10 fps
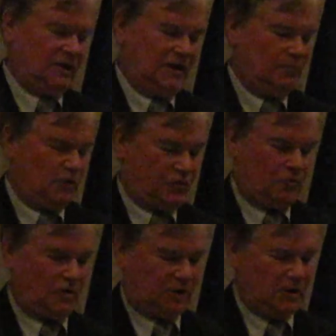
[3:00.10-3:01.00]
need him, we
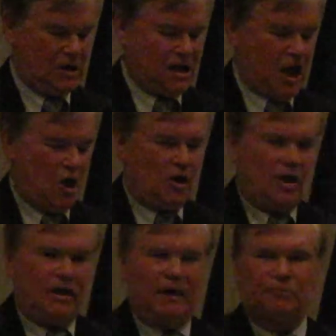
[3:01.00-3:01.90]
thought.
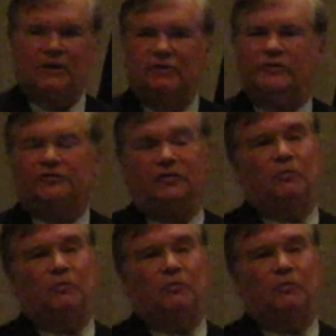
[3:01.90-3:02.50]
Now, please listen.